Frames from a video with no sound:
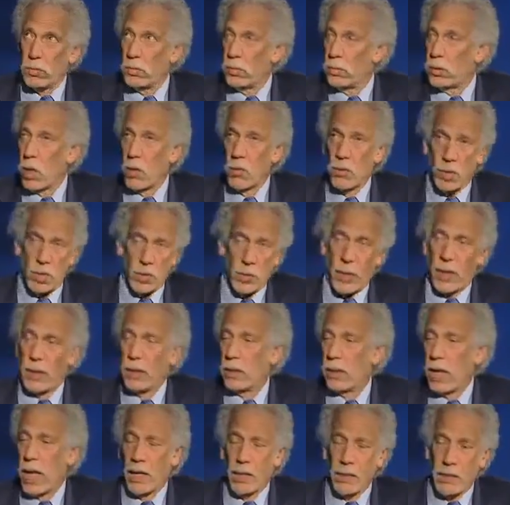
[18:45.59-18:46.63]
don't spend a
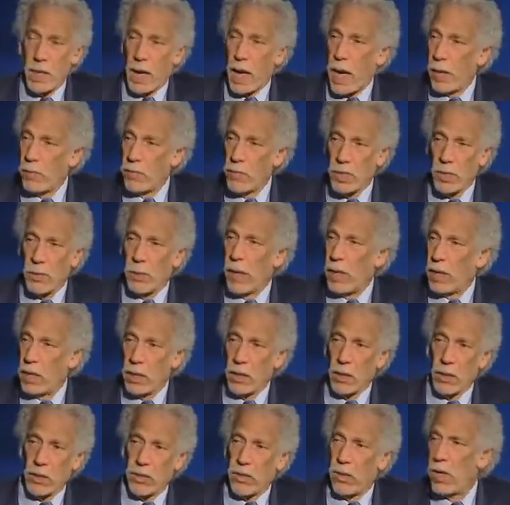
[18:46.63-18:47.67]
lot of time
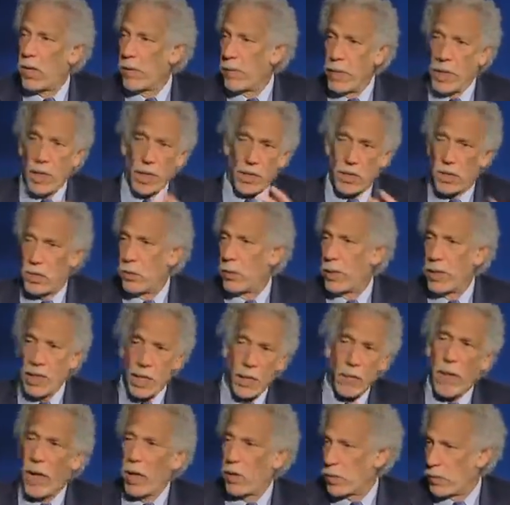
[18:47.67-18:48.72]
spending 30 minutes doing
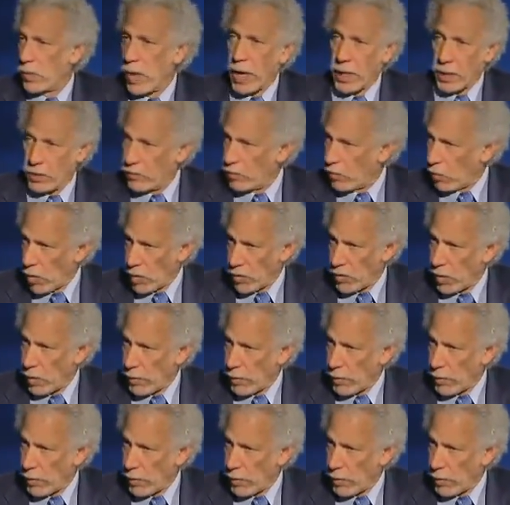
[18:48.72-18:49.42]
emails back and forth.